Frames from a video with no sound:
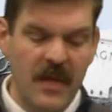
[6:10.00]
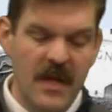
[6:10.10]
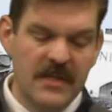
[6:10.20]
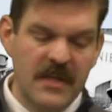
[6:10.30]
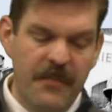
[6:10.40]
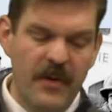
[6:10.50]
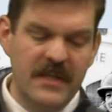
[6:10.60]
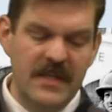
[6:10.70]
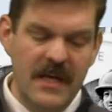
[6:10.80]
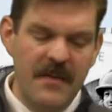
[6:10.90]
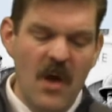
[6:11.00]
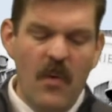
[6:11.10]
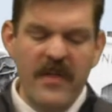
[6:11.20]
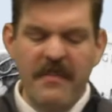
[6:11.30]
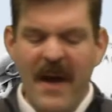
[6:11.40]
Subpoint D.
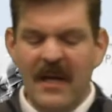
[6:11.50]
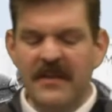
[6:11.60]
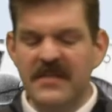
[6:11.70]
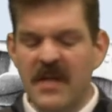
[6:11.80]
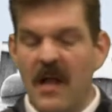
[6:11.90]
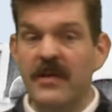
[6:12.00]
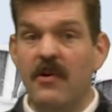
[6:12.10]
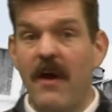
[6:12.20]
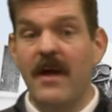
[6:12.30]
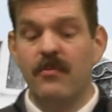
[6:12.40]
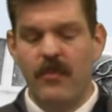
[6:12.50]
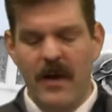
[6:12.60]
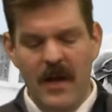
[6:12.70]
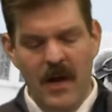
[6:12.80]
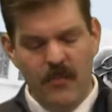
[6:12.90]
While the Battle of
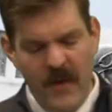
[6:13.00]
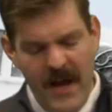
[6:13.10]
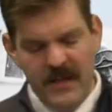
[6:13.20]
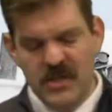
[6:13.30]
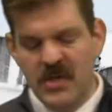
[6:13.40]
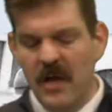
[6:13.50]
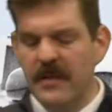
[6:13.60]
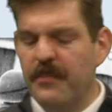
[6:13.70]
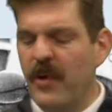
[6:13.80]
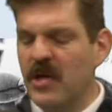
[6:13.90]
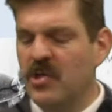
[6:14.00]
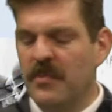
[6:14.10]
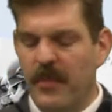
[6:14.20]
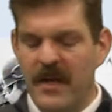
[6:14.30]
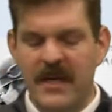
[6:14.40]
Stalingrad raged, Stalin
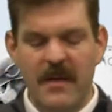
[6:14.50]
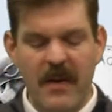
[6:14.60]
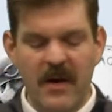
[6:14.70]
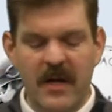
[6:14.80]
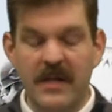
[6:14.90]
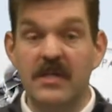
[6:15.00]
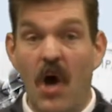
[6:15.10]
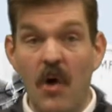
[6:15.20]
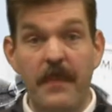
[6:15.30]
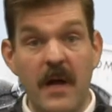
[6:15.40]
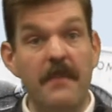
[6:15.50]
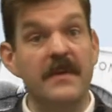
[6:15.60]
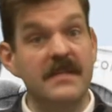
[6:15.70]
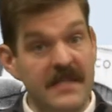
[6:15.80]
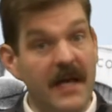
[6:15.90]
pressured Britain and America to open up
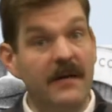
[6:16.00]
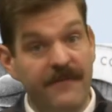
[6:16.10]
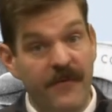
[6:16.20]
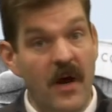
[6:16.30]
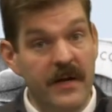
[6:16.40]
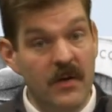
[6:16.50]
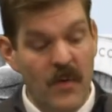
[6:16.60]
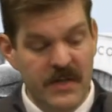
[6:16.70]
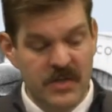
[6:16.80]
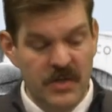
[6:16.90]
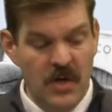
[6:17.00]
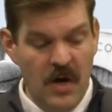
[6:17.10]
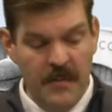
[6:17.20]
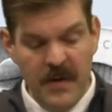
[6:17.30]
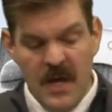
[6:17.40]
a second front in Western
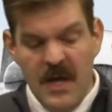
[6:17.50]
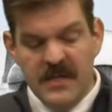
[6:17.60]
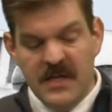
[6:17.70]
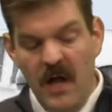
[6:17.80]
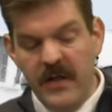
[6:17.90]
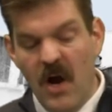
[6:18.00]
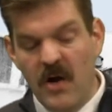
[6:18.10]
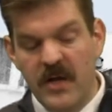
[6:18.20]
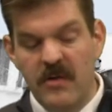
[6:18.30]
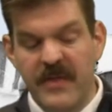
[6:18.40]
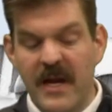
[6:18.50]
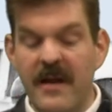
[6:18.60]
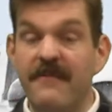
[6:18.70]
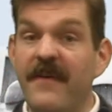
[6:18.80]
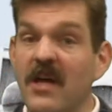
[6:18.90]
Europe. Stalin argued that an
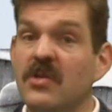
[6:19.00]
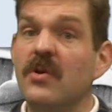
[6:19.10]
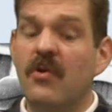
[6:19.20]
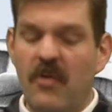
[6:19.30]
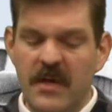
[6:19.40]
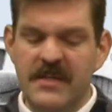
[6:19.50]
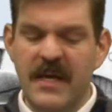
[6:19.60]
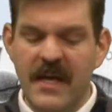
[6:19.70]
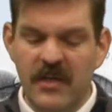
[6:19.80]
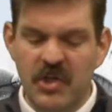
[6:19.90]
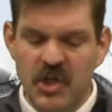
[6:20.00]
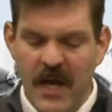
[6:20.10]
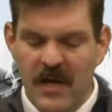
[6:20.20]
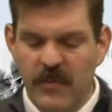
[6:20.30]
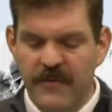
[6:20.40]
invasion across the English
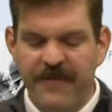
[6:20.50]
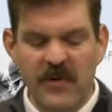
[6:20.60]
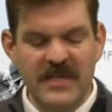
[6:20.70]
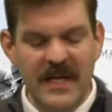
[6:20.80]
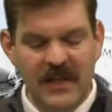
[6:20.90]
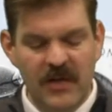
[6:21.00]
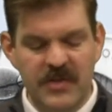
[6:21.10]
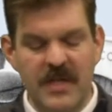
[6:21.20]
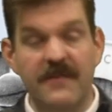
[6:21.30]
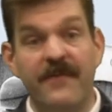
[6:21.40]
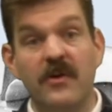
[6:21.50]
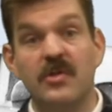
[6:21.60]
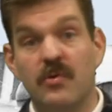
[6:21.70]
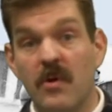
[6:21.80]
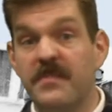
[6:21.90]
Channel would force Hitler to divert
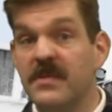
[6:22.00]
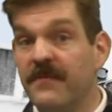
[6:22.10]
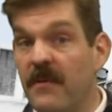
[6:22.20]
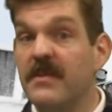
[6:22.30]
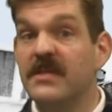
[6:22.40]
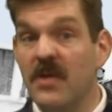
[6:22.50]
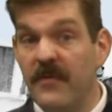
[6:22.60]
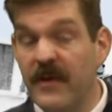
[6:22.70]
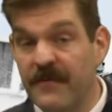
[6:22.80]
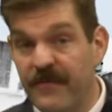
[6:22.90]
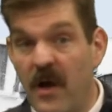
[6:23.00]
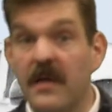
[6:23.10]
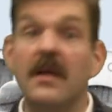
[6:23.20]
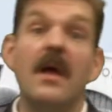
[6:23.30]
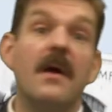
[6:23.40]
troops from the Soviet
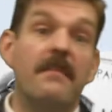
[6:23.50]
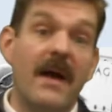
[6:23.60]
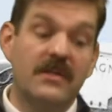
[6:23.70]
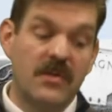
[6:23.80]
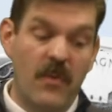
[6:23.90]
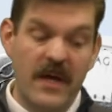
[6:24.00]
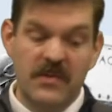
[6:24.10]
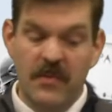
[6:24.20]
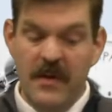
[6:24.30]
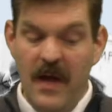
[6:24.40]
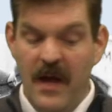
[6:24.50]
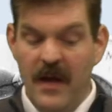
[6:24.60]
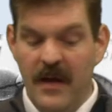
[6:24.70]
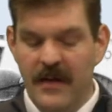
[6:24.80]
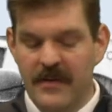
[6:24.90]
front back to the westward,
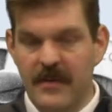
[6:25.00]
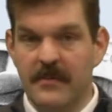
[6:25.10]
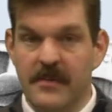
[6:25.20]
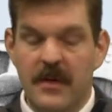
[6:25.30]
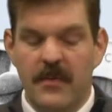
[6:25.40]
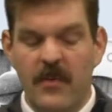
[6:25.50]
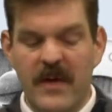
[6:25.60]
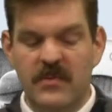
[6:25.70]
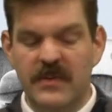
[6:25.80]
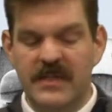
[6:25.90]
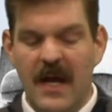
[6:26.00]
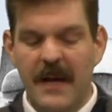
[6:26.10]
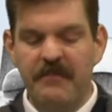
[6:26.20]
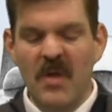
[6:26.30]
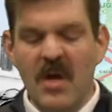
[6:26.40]
the westward
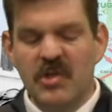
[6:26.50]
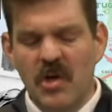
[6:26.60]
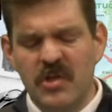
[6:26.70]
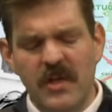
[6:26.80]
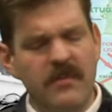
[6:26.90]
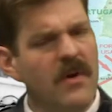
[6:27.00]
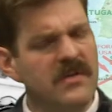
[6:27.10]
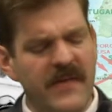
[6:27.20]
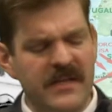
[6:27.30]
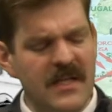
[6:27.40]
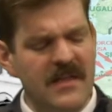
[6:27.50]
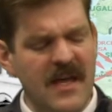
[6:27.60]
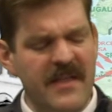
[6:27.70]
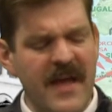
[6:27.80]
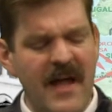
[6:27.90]
side. Churchill and Roosevelt didn't
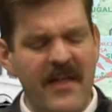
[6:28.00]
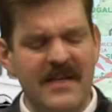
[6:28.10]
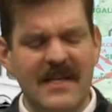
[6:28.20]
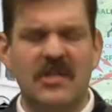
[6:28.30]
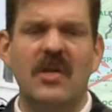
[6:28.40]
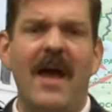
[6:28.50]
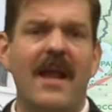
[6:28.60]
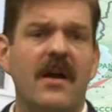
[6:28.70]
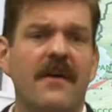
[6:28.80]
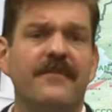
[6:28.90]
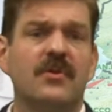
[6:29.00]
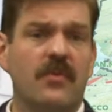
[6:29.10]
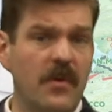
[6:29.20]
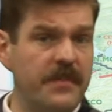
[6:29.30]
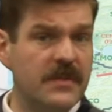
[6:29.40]
think the Allies actually had enough
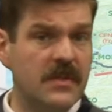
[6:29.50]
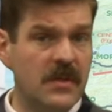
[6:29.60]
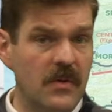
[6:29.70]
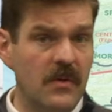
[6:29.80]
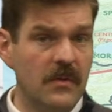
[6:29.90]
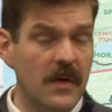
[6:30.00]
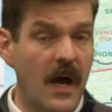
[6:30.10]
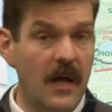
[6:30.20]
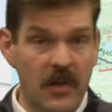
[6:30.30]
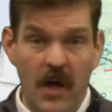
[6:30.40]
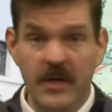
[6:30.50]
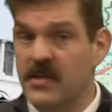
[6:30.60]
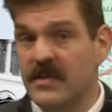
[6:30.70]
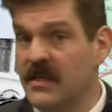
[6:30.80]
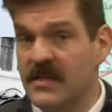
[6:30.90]
troops to launch
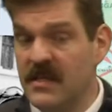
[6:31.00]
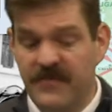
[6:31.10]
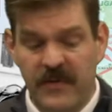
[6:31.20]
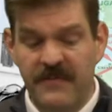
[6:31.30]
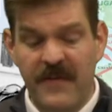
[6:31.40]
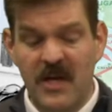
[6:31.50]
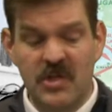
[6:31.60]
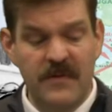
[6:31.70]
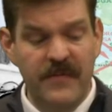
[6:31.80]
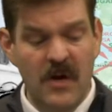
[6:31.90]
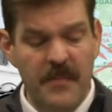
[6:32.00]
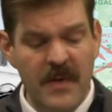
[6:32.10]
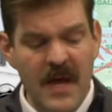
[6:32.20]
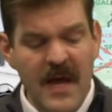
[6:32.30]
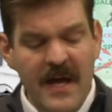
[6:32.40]
a successful invasion of Europe.